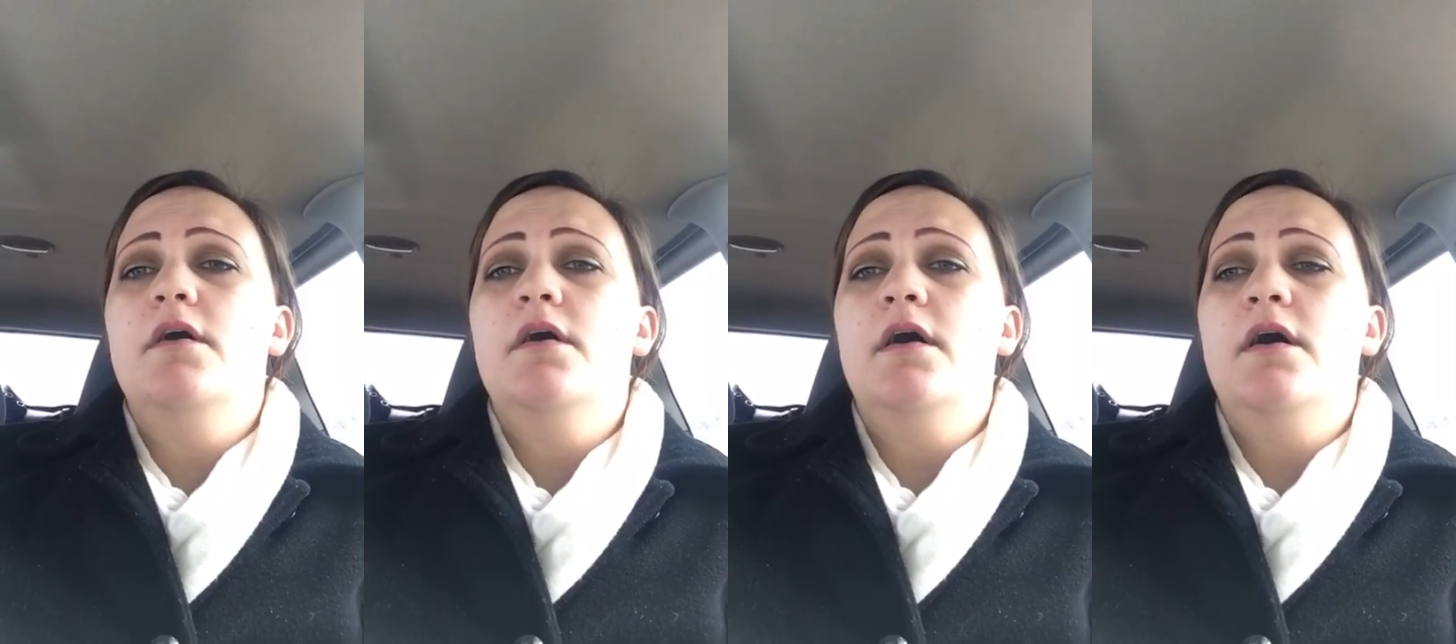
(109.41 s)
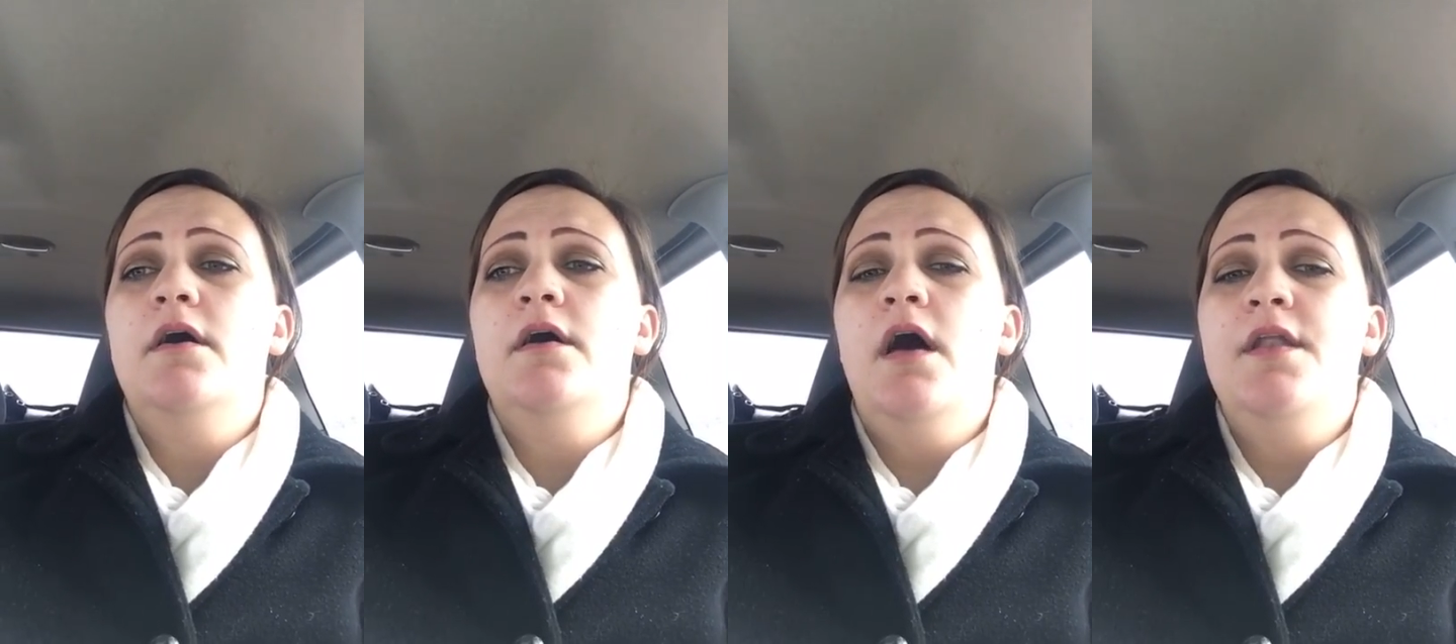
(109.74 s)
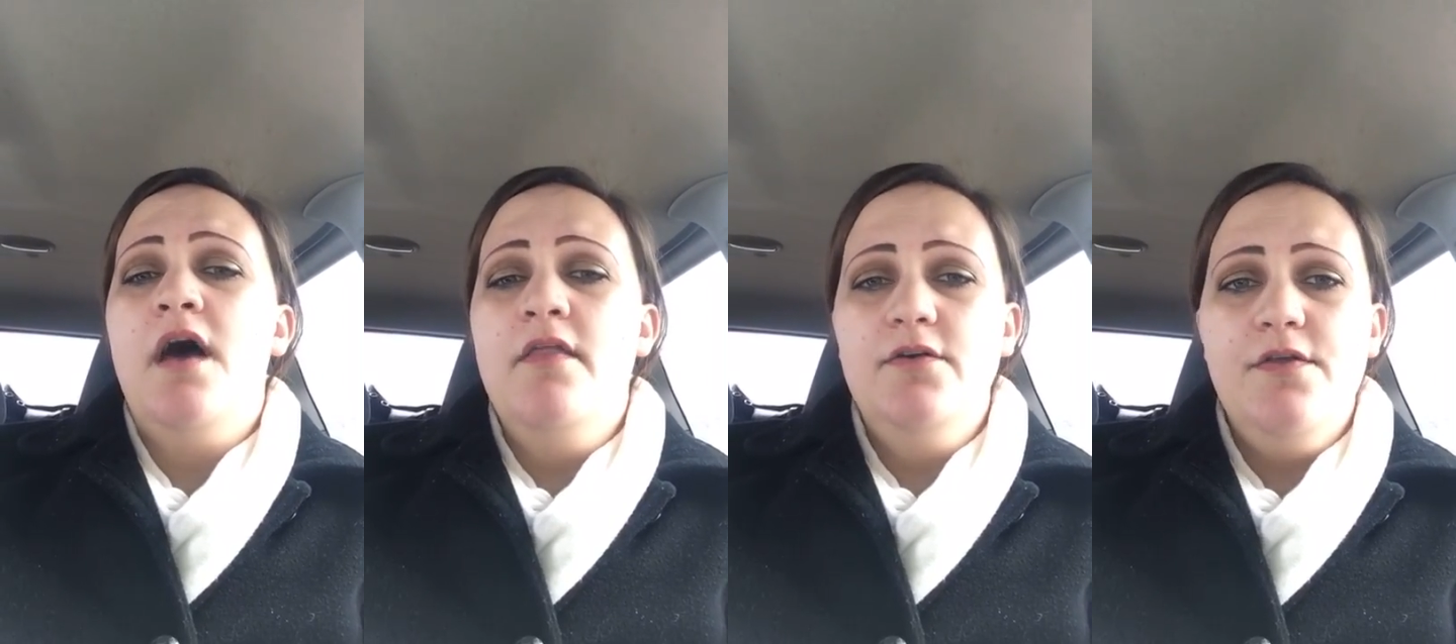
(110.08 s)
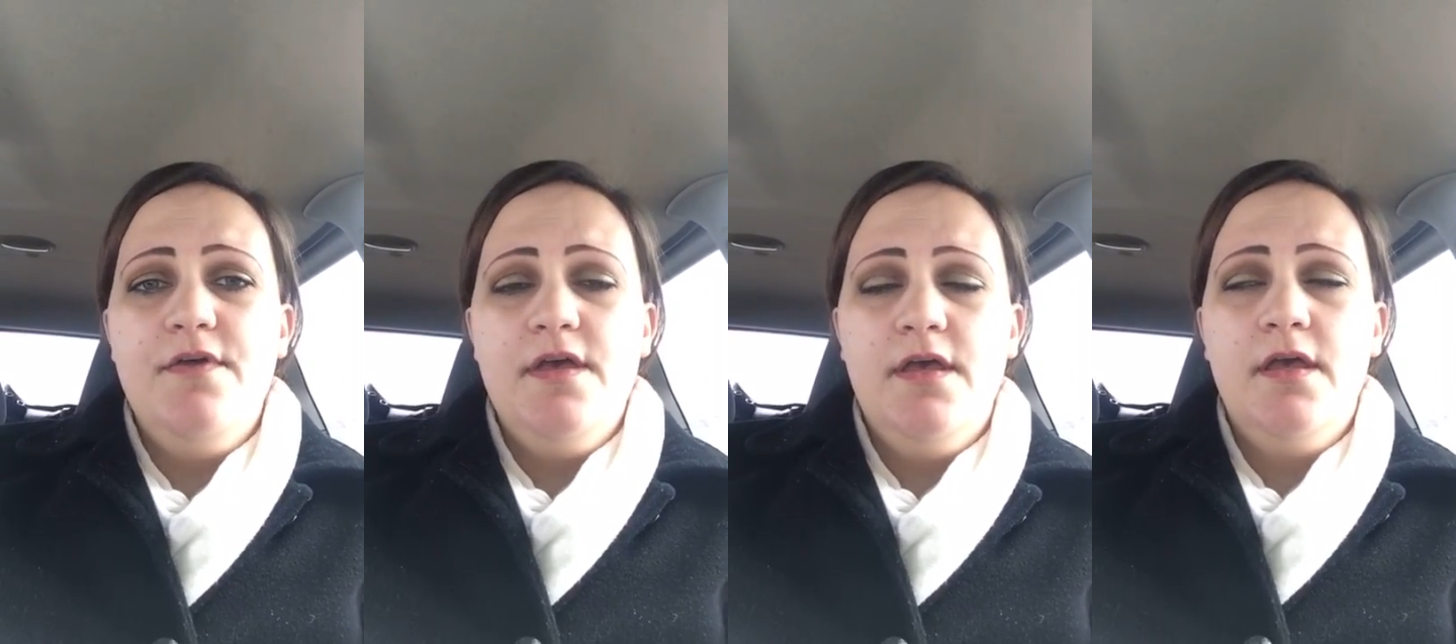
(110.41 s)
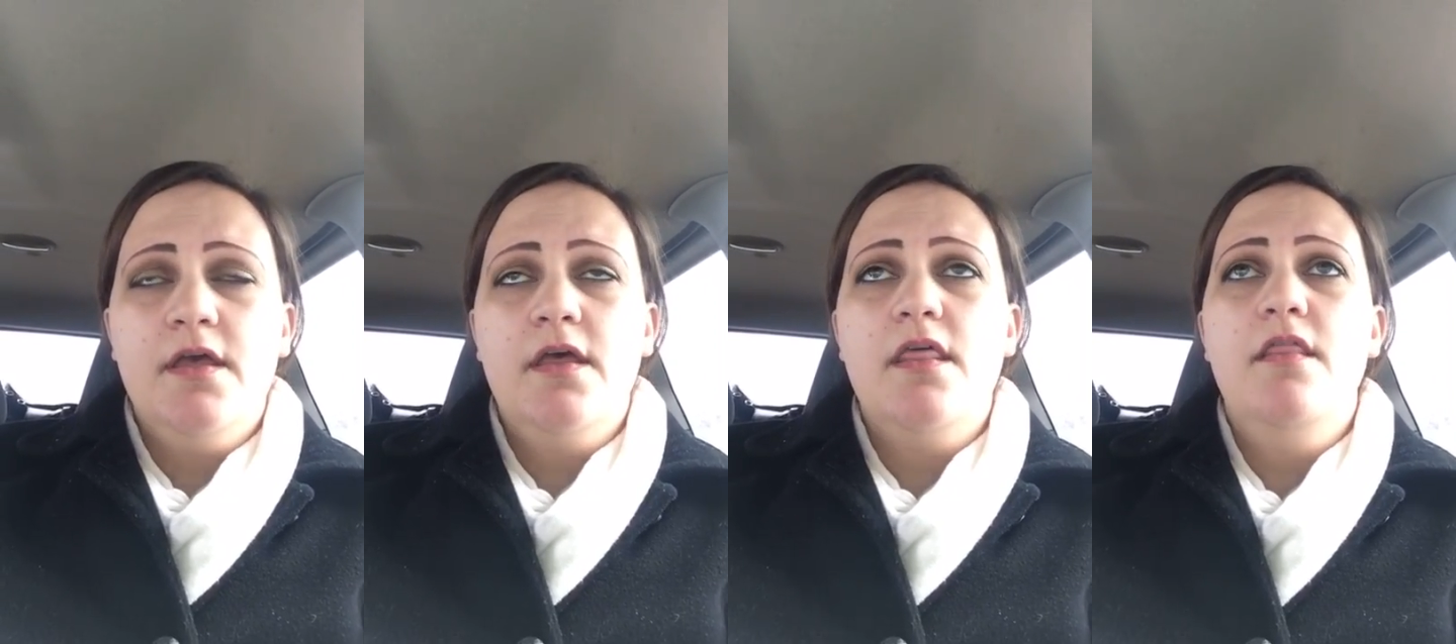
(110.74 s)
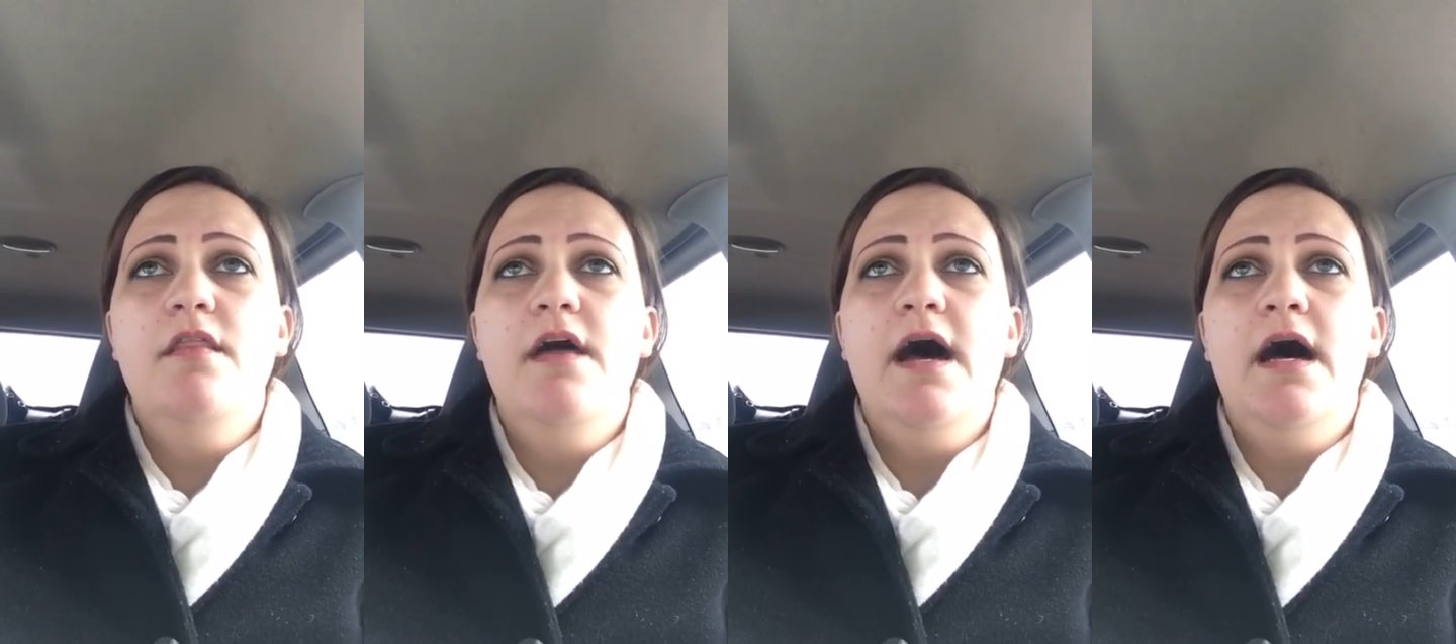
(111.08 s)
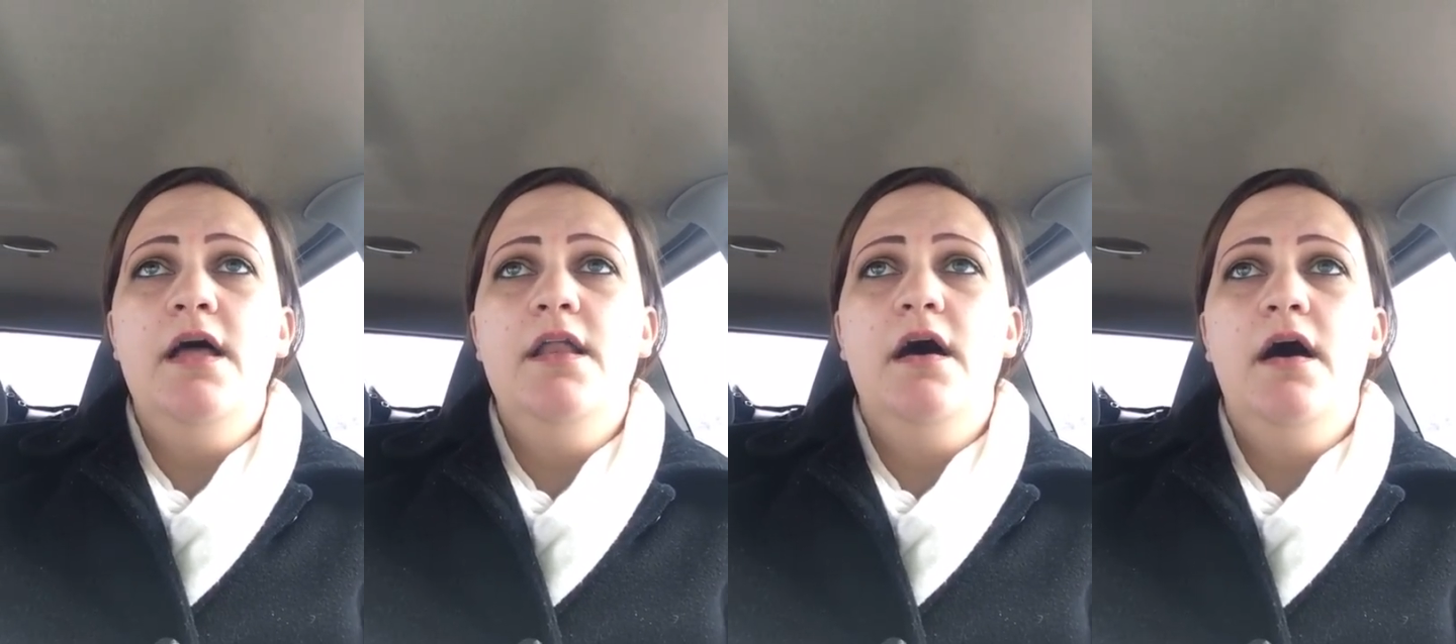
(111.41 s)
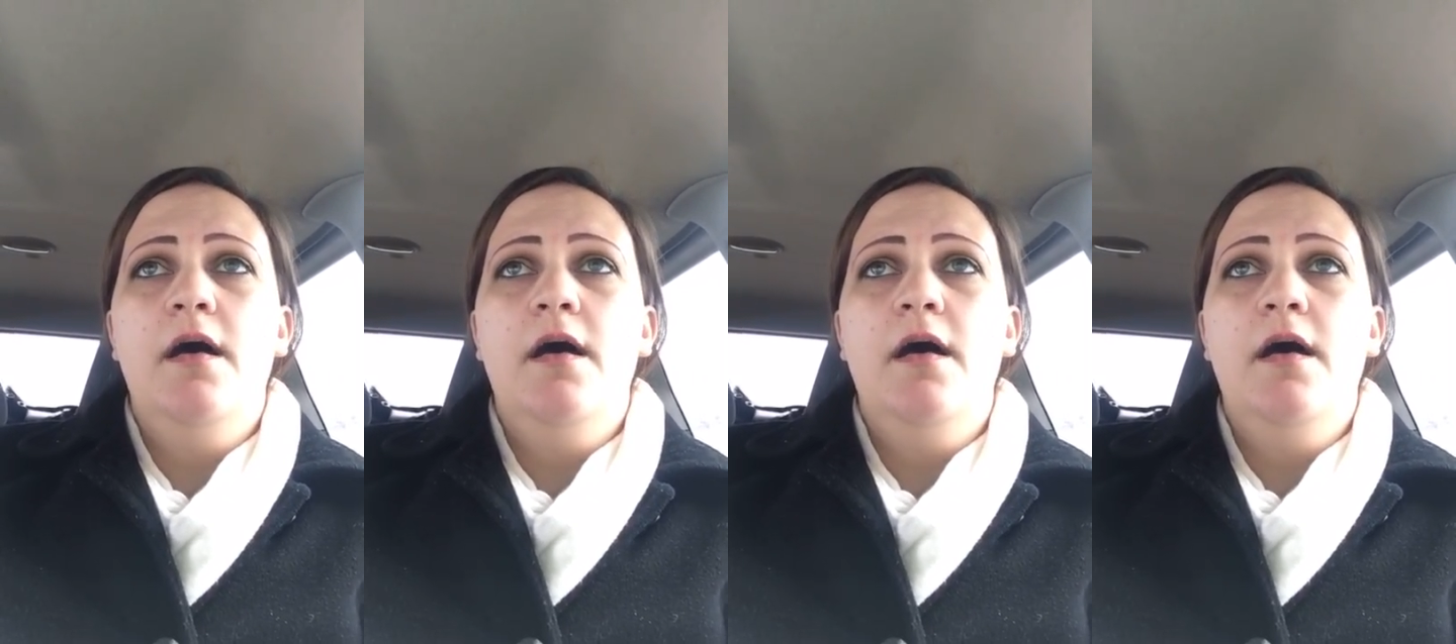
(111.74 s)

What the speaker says: Another thing that